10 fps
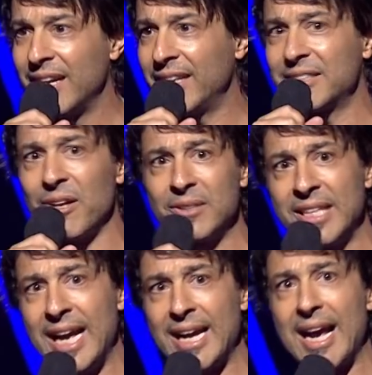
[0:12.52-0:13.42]
It's
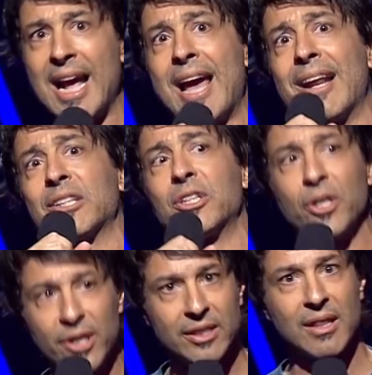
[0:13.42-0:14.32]
okay. I had a
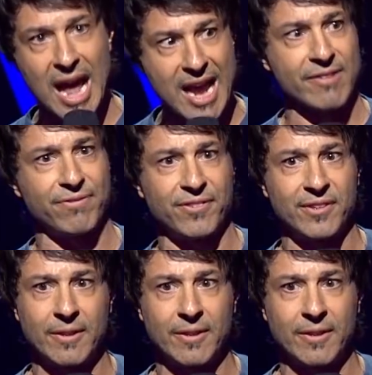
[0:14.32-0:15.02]
good life.